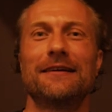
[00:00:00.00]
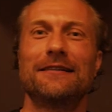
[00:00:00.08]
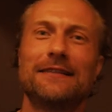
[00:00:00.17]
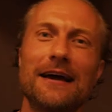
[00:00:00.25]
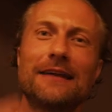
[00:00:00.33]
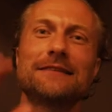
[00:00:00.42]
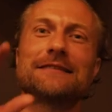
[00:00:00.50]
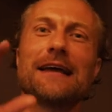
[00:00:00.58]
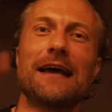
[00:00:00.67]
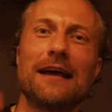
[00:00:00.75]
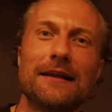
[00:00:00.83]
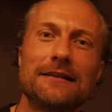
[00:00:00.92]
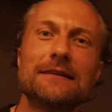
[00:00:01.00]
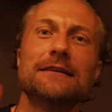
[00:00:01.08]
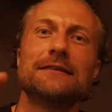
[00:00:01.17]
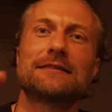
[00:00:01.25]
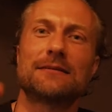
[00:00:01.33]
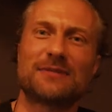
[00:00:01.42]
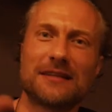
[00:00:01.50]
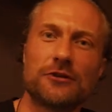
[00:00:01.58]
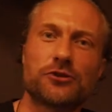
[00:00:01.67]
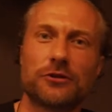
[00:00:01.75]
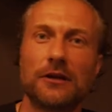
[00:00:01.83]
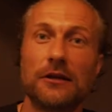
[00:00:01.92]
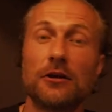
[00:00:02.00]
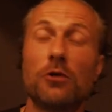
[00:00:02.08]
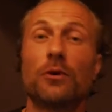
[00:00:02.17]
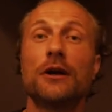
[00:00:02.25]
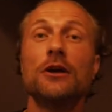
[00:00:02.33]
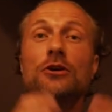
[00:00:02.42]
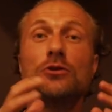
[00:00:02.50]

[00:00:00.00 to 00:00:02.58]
that is heading substantially lower.